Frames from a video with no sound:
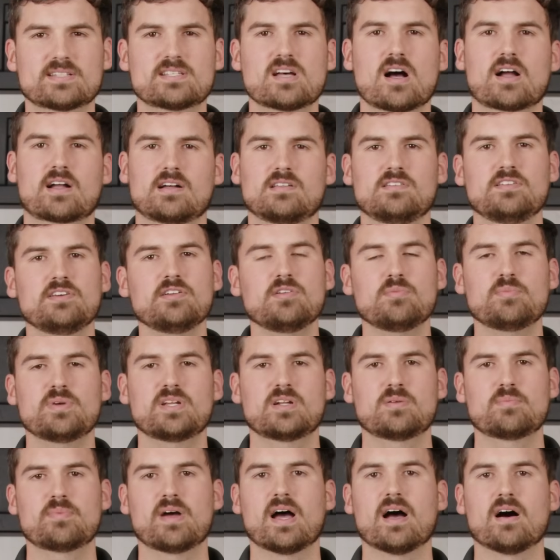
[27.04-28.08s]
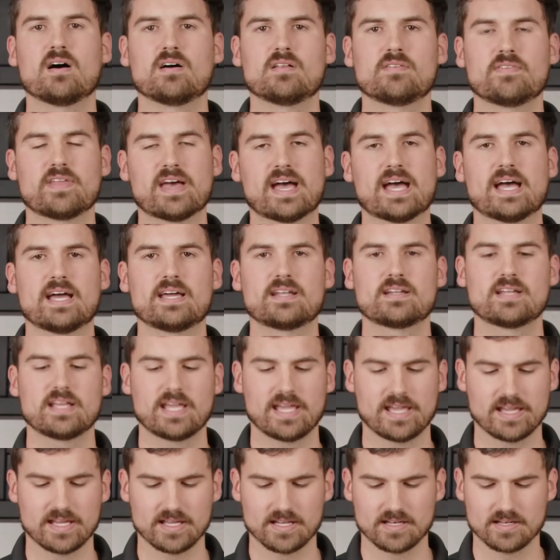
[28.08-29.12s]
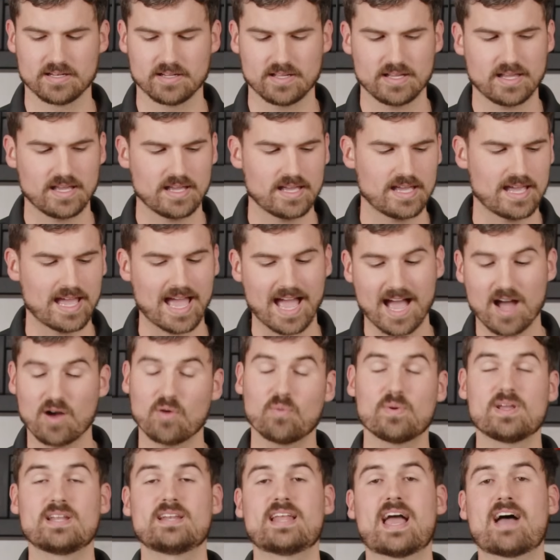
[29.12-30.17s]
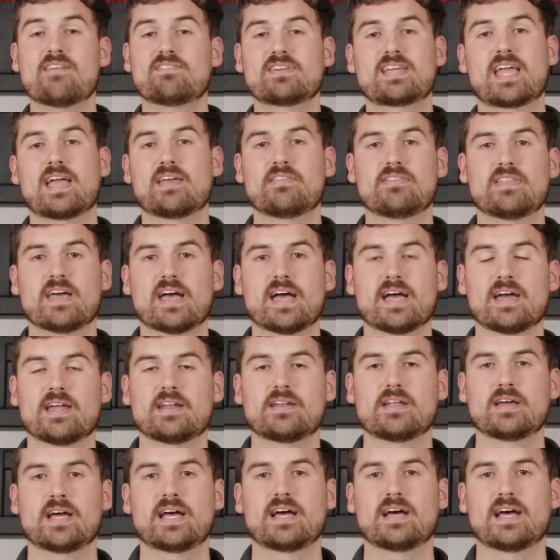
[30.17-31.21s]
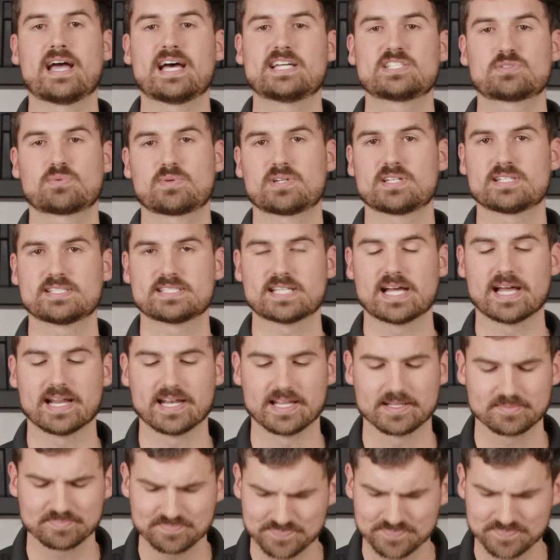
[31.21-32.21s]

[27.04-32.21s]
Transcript: to talk a little bit about that and how we navigate that uh, as we're designing.